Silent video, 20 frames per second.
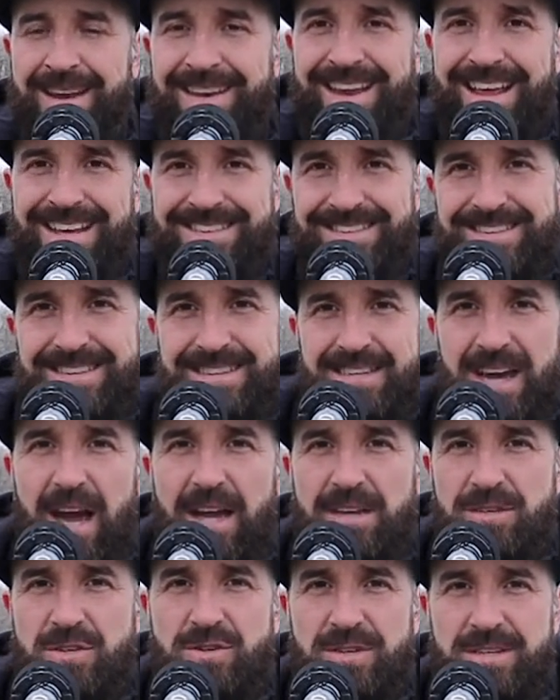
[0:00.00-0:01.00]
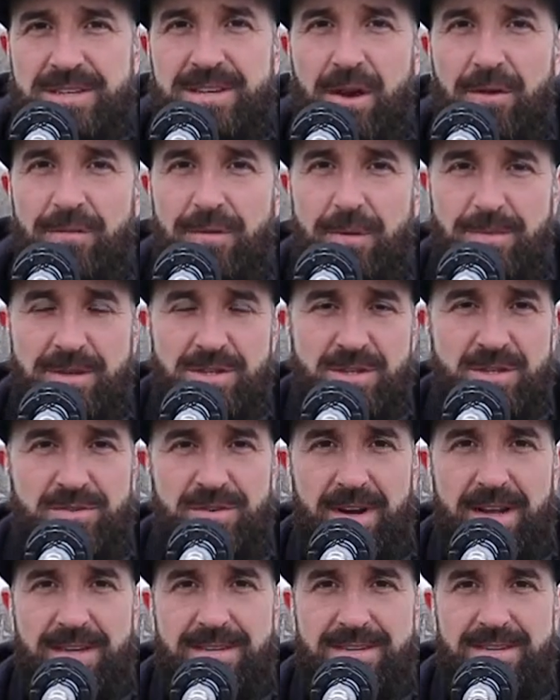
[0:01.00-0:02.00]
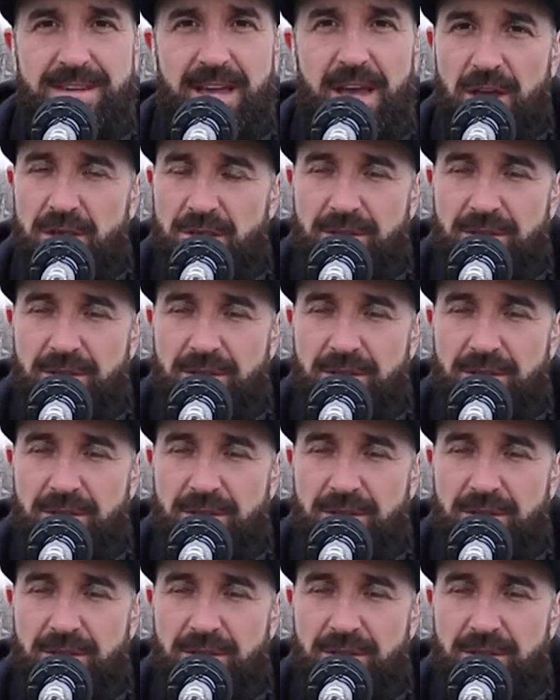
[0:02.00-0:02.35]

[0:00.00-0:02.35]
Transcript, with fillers: anesthetize yourself from the stress.